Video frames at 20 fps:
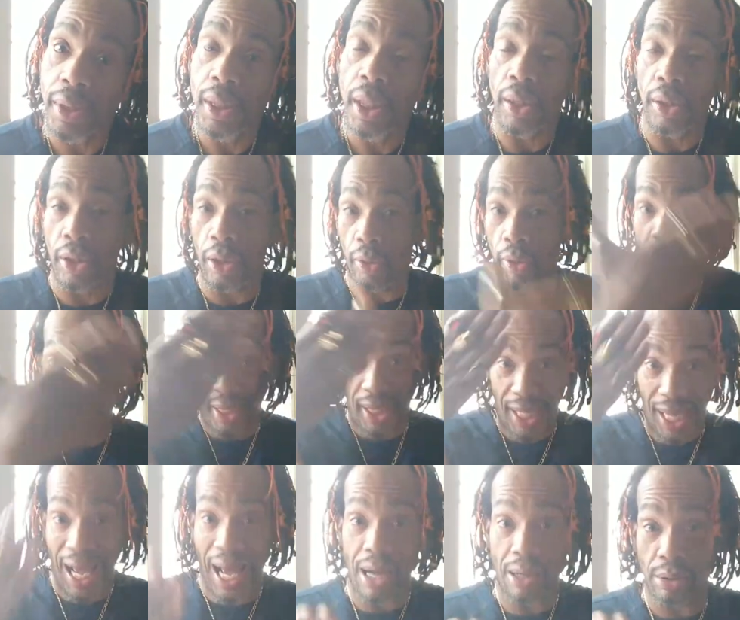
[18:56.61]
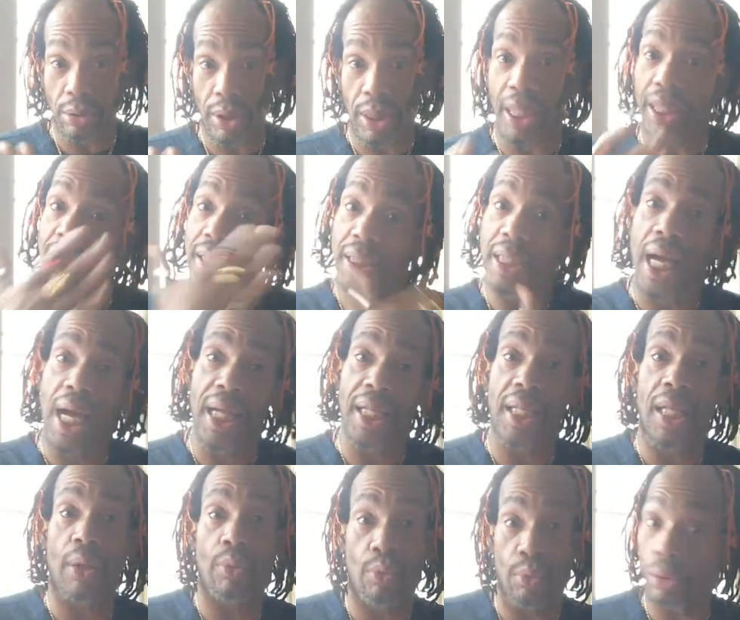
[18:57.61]
There is a house and sign
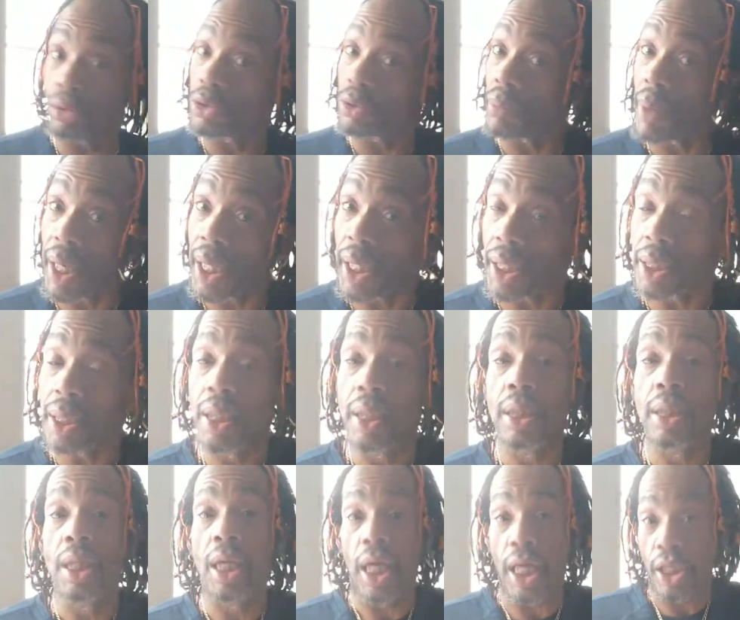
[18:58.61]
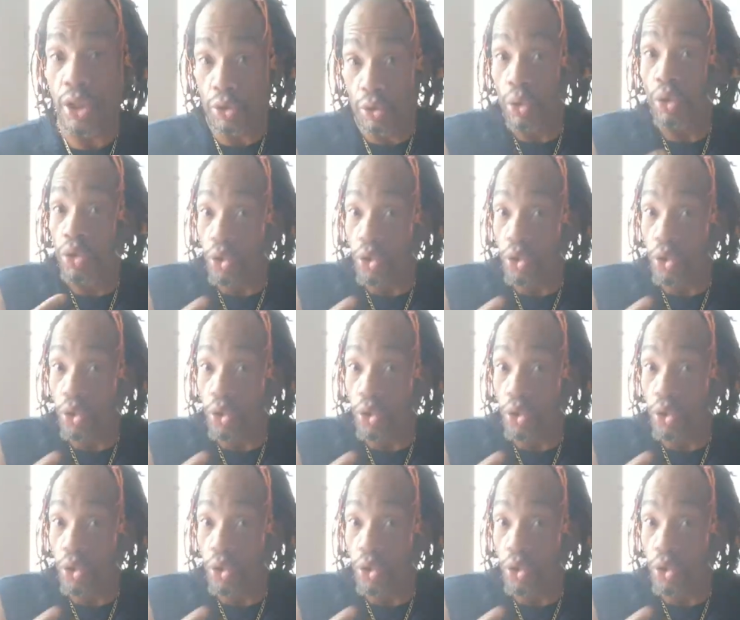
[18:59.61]
that rules money. It's good